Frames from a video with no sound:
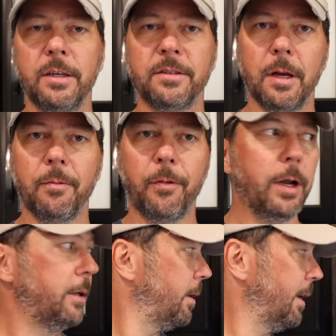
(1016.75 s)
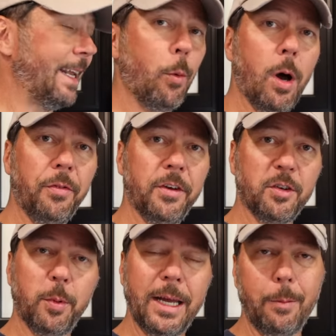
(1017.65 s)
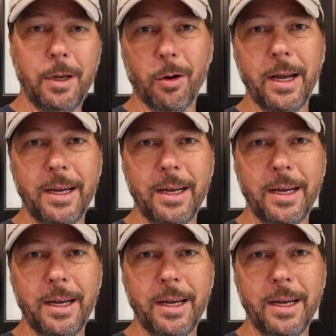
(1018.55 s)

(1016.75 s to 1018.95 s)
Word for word: is up front and I want the display to be right